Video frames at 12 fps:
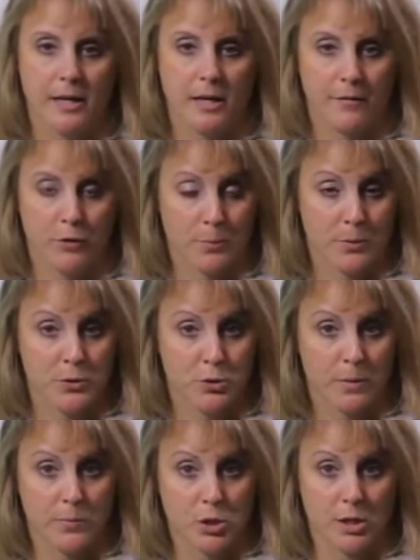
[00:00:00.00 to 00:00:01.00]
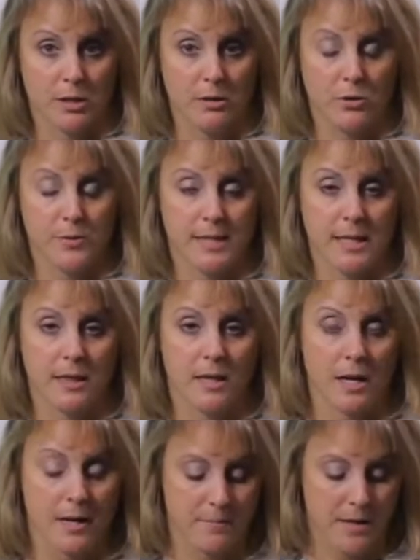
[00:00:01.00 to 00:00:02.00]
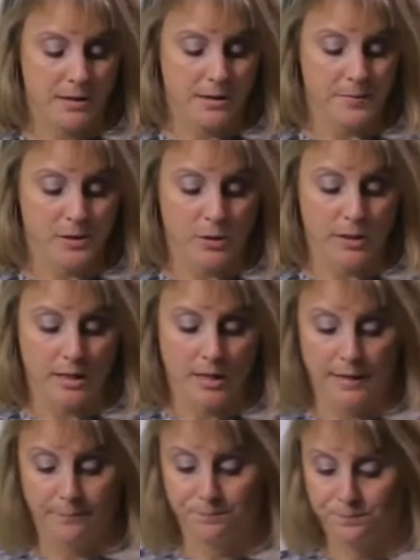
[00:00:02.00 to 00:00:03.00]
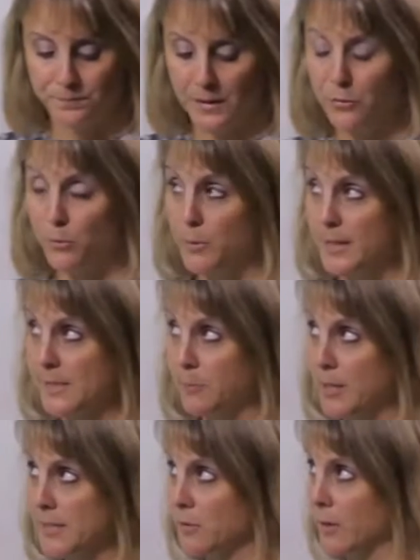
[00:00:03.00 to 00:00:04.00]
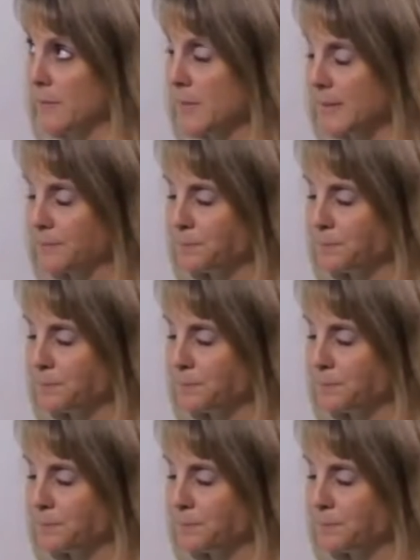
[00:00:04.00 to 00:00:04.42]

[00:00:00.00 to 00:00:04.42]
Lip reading: of your prescription using Anthem's online through Express Scripts.